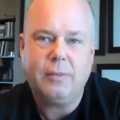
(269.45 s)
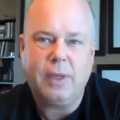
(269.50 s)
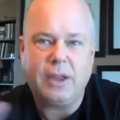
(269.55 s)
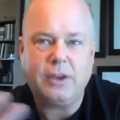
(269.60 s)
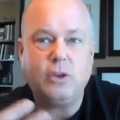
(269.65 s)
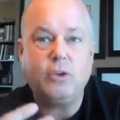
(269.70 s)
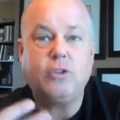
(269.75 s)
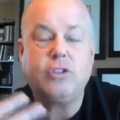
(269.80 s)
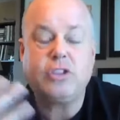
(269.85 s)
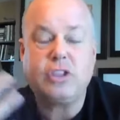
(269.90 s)

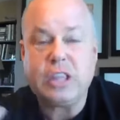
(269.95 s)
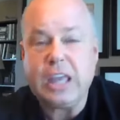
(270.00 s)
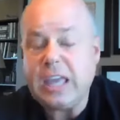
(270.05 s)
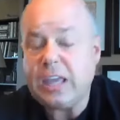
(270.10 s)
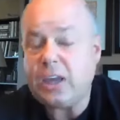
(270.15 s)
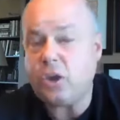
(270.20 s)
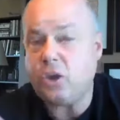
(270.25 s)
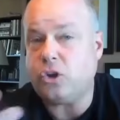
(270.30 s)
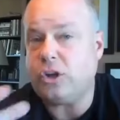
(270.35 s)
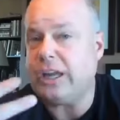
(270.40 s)
And you
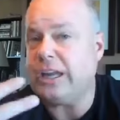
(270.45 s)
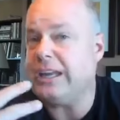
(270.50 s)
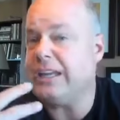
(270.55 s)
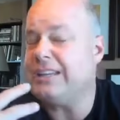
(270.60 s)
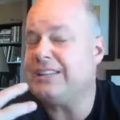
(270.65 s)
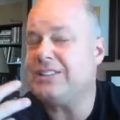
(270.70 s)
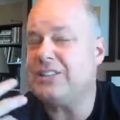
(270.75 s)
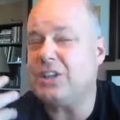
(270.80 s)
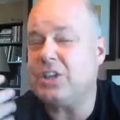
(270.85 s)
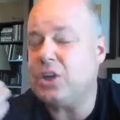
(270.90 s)
think you're
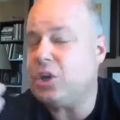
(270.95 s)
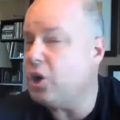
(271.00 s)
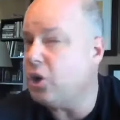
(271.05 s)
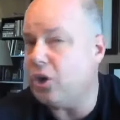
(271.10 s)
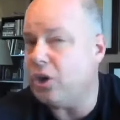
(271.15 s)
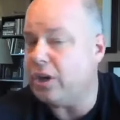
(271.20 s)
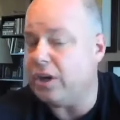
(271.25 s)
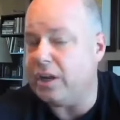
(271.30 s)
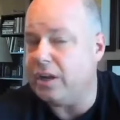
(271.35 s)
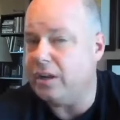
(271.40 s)
getting
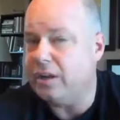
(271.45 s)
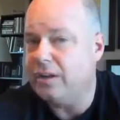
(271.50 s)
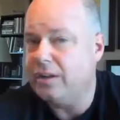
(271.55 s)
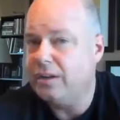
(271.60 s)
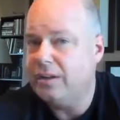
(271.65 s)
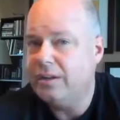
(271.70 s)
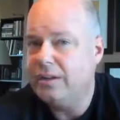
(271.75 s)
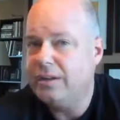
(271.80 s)
security.